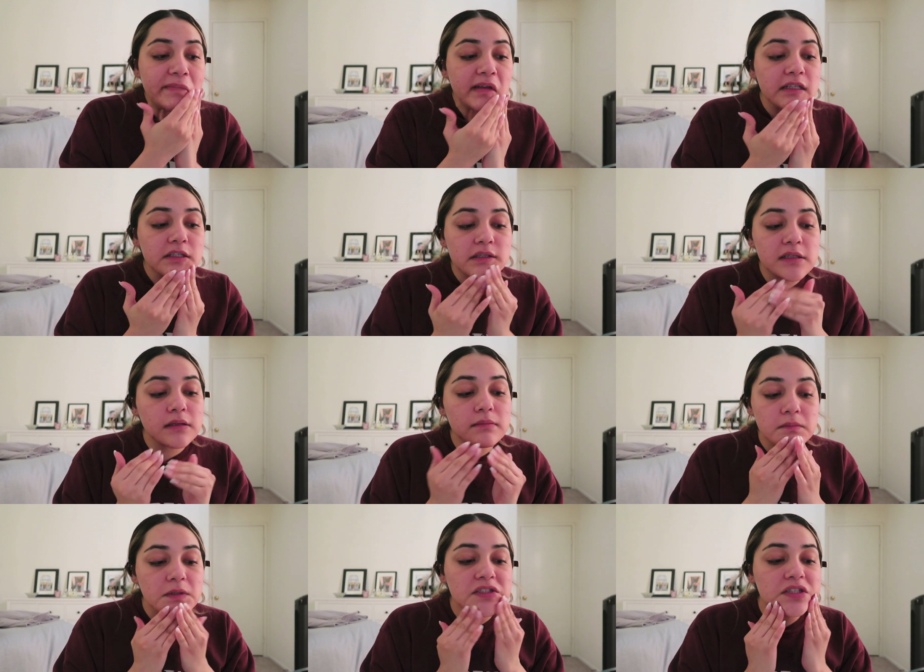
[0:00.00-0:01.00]
it's,
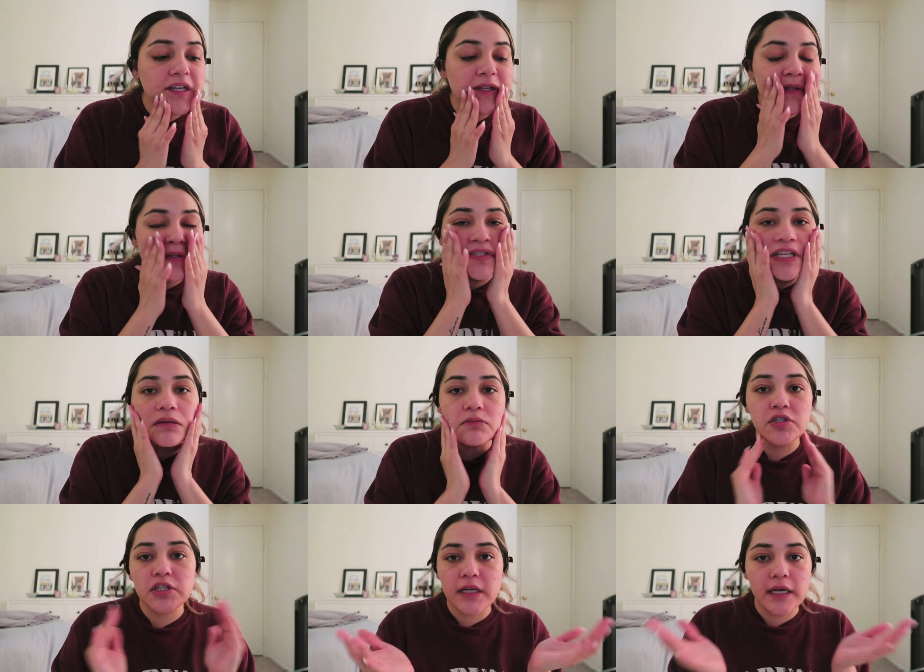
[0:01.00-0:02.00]
it's like the same
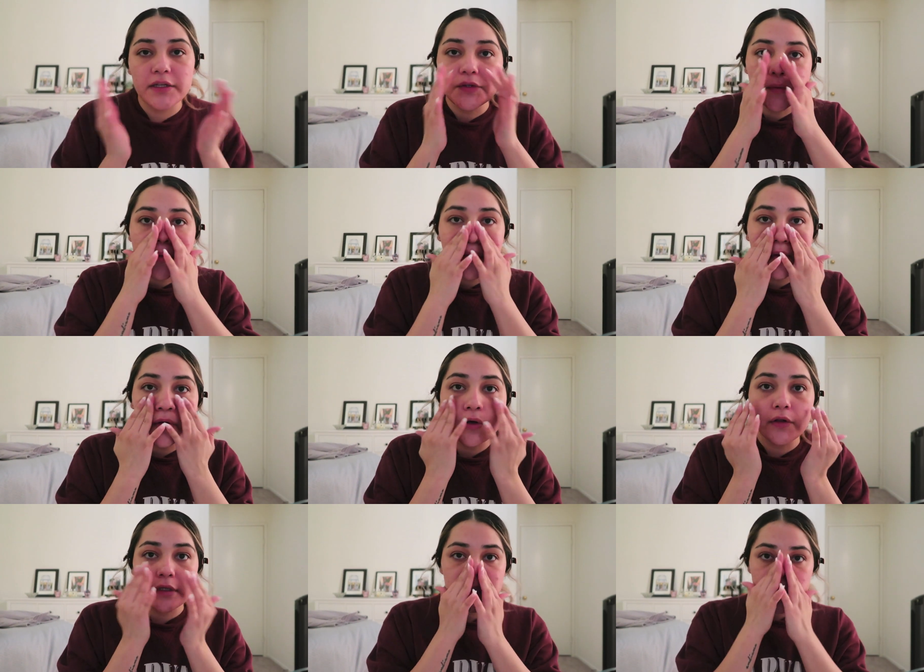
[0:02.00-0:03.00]
shit I do
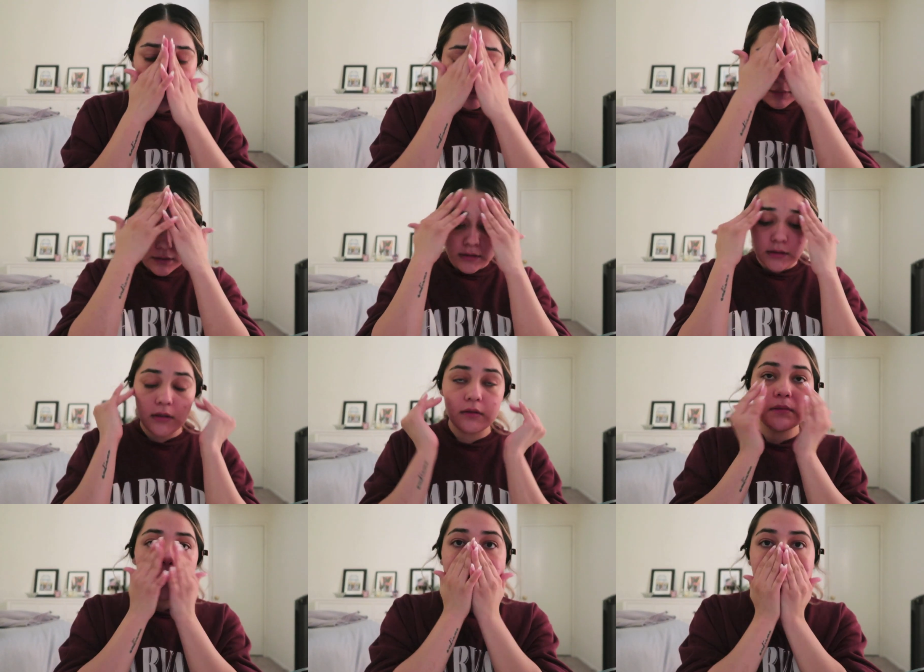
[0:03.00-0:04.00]
all the time, so